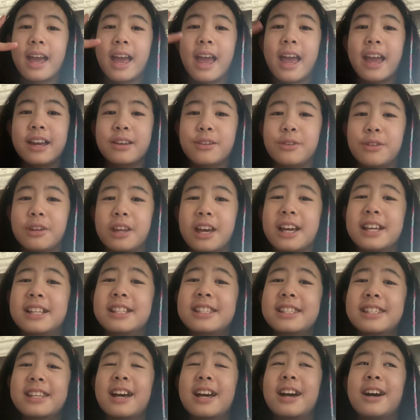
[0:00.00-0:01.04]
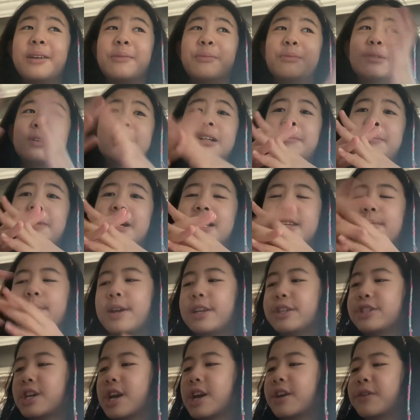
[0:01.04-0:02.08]
Hey dudettes, welcome back to
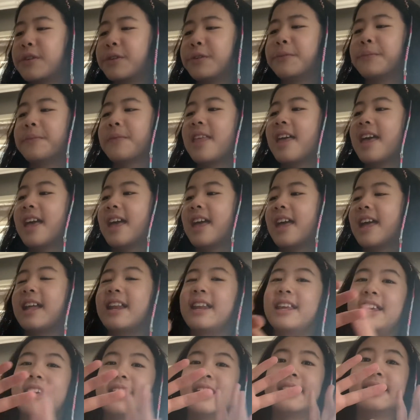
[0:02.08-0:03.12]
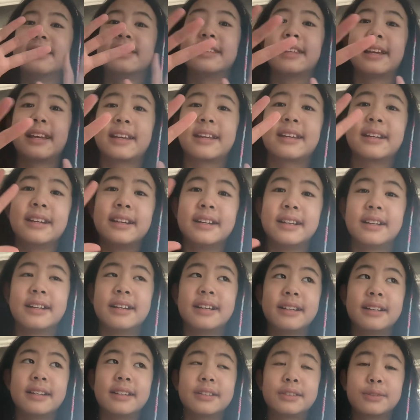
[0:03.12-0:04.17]
my channel. It is like
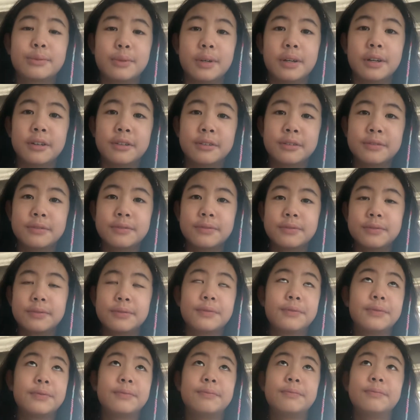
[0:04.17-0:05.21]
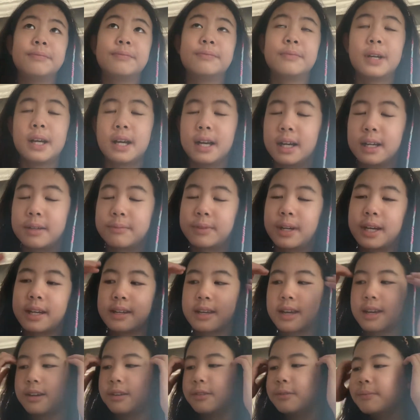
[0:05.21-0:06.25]
12 right
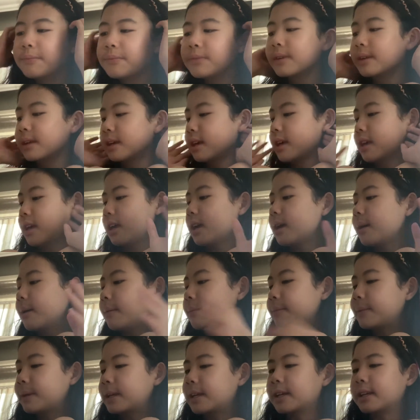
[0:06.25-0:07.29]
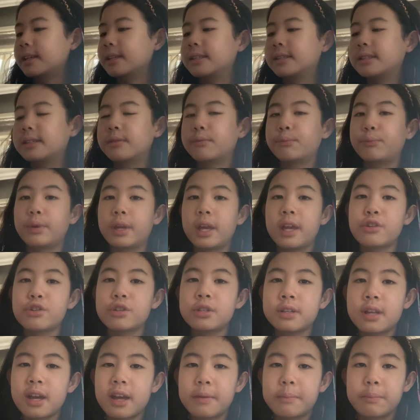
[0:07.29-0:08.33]
now because we
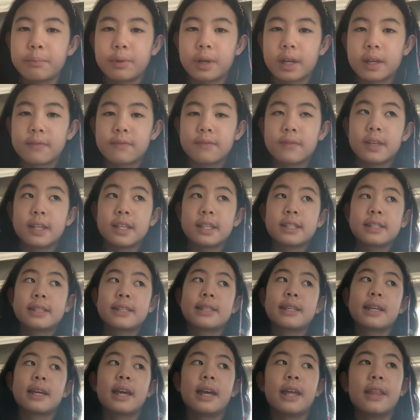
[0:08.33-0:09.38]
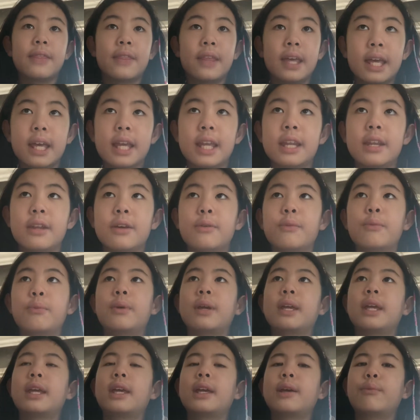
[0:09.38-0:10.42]
just had breakfast and then
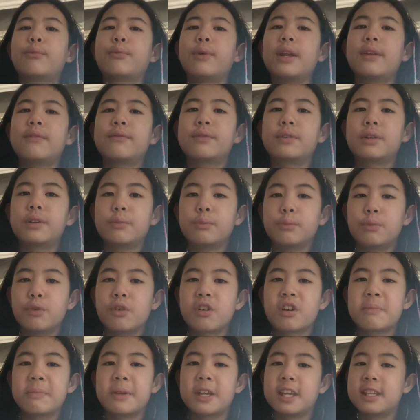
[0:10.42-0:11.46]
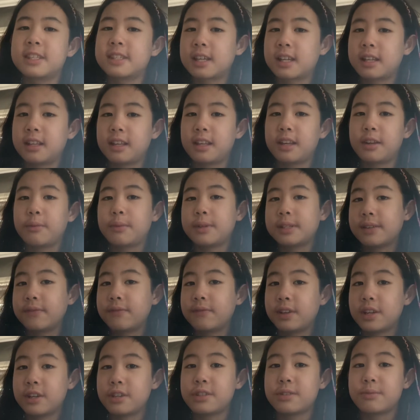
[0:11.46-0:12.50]
we went for a walk because the cleaner
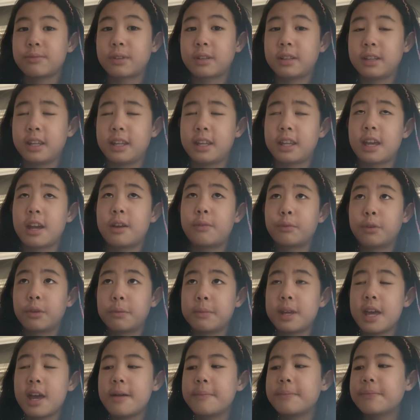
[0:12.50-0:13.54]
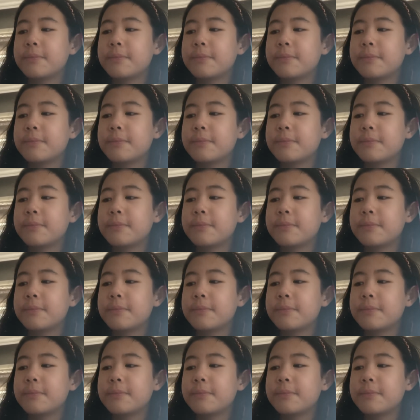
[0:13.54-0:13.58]
wasn't finished cleaning our room yet.